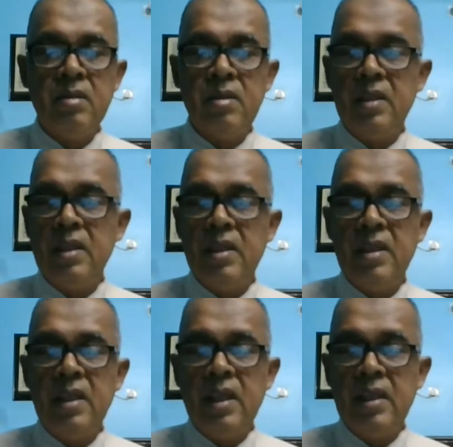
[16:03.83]

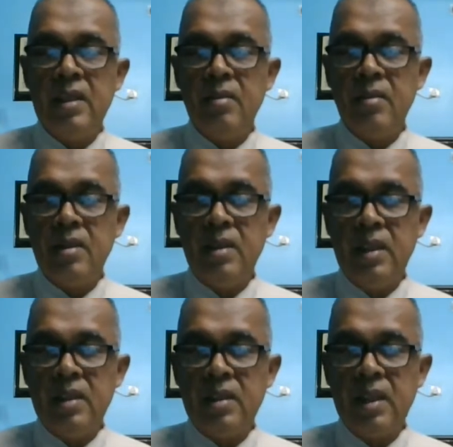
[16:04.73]
regarding other
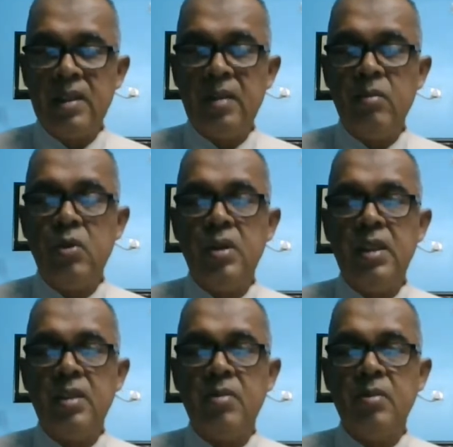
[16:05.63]
things,
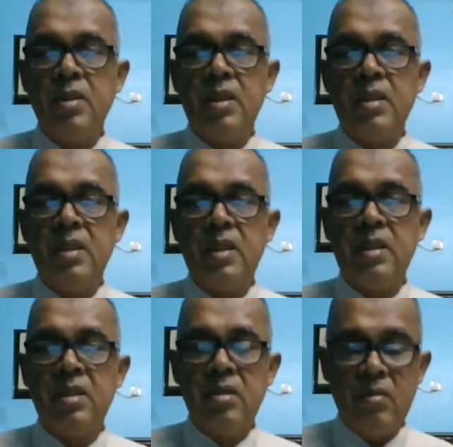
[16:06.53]
extemporaneous preparation
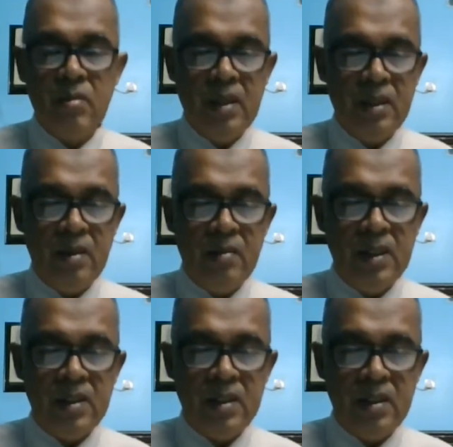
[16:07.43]
is not
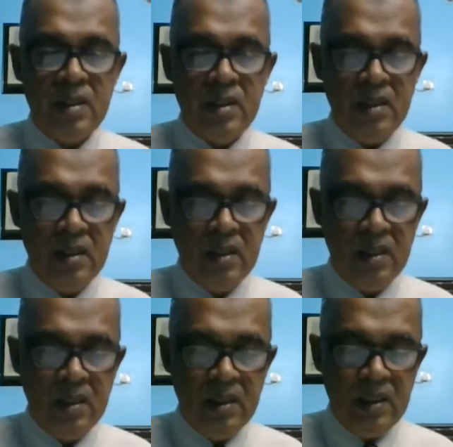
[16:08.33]
mentioned
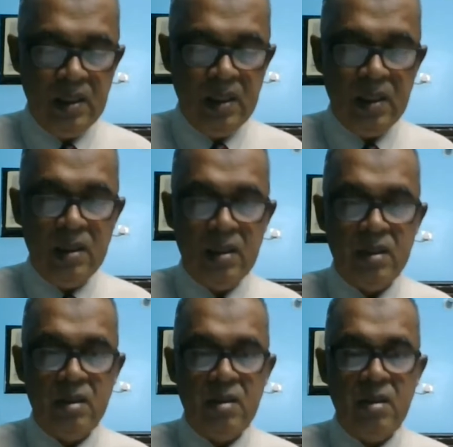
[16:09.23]
here.
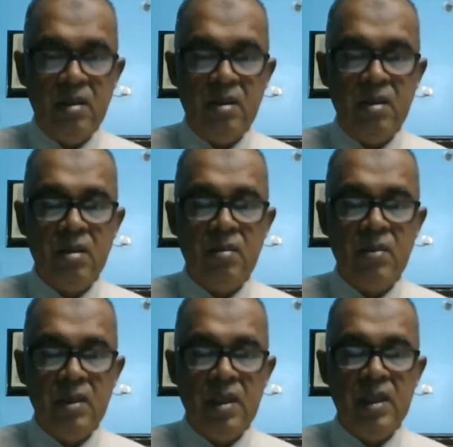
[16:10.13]
So
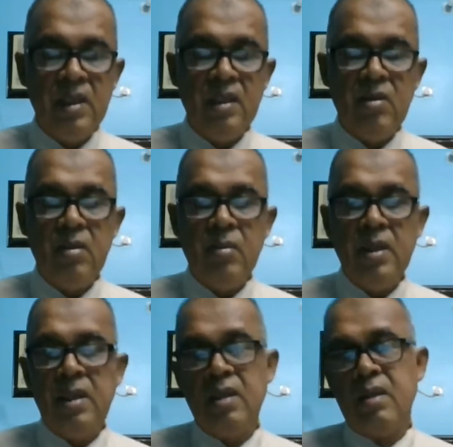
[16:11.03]
it will
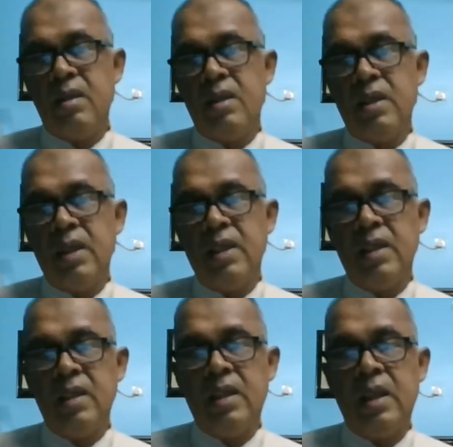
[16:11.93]
be
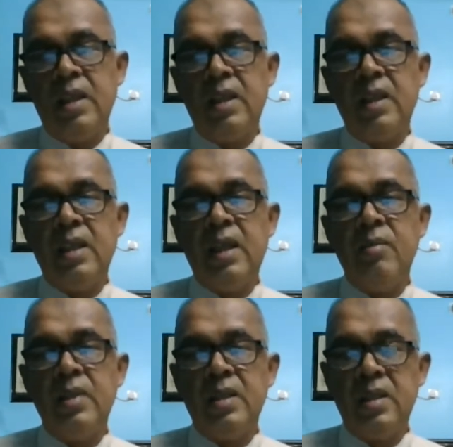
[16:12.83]
containing other
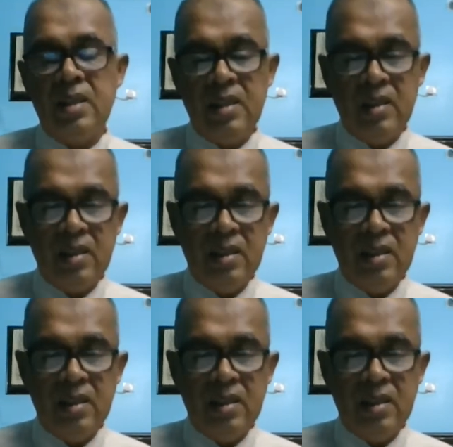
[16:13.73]
admixturing